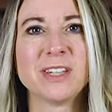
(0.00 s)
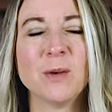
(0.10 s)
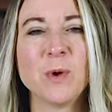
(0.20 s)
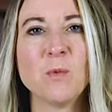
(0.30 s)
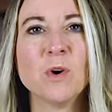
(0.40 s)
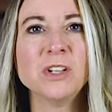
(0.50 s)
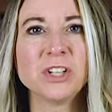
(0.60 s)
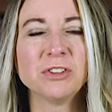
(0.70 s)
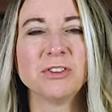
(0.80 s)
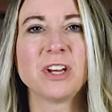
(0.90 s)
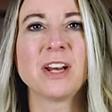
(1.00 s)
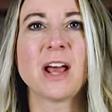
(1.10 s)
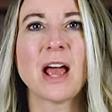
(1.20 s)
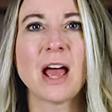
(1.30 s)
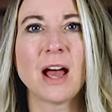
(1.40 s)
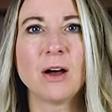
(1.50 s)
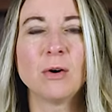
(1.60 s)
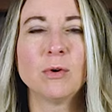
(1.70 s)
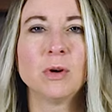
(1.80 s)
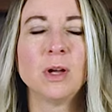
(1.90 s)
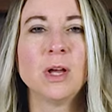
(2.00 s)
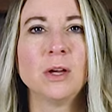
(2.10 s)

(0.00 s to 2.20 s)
and we want to look at how